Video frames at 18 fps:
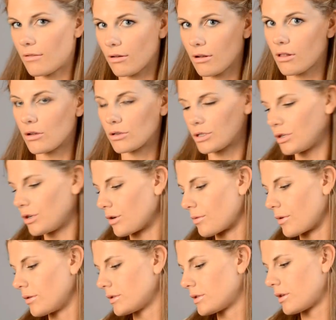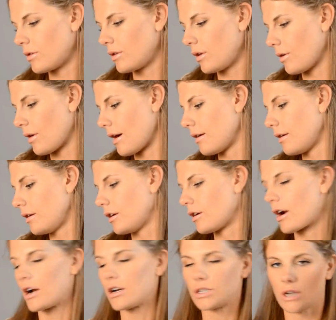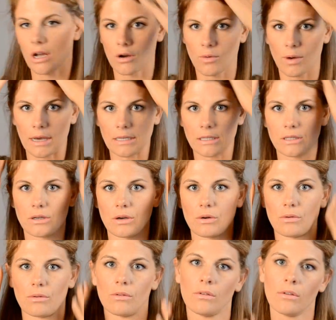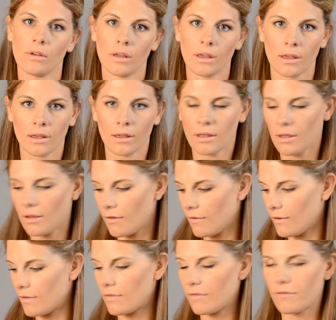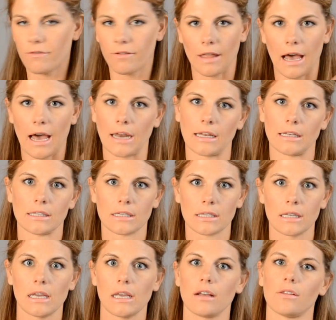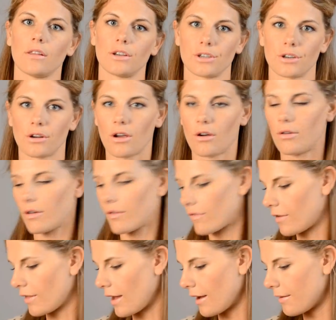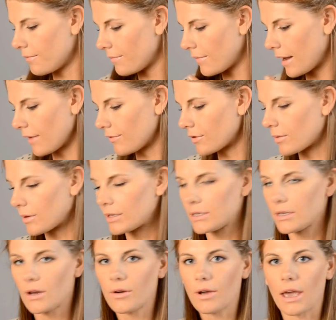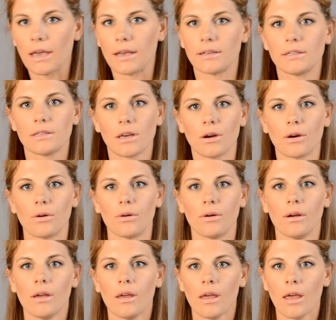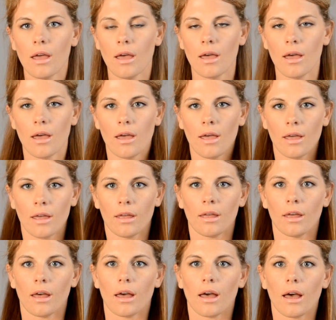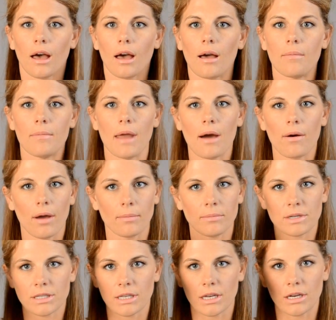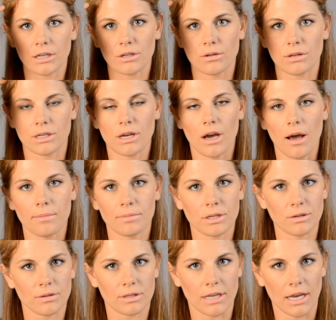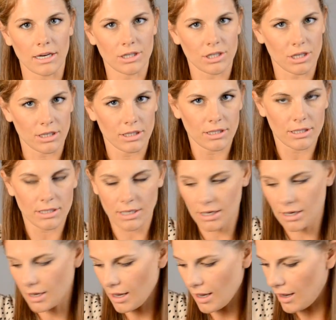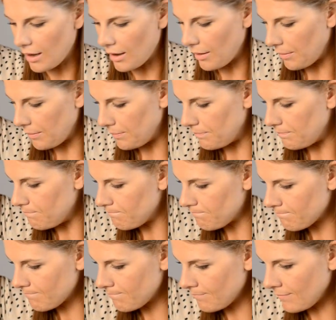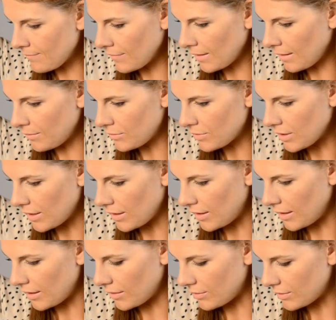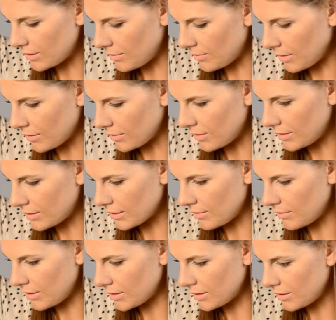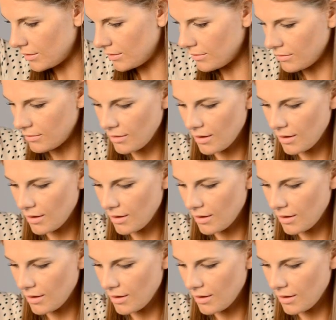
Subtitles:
close to your roots, so that your hair's not quite so flat and sleek unless you're going for that afterwards. Okay, so now I'm just going to do the top 2 sections. I'm trying to think, there was something else I was going to mention.